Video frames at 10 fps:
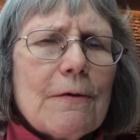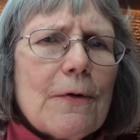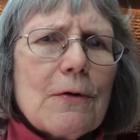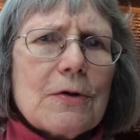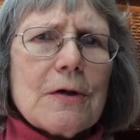than
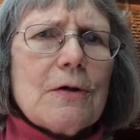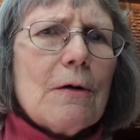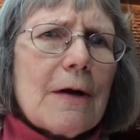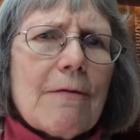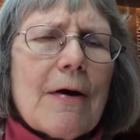folks that
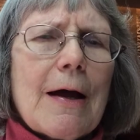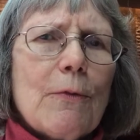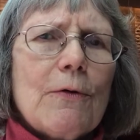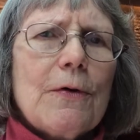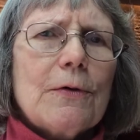don't have high
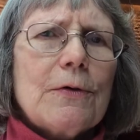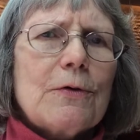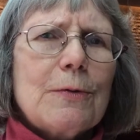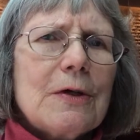MERV filters.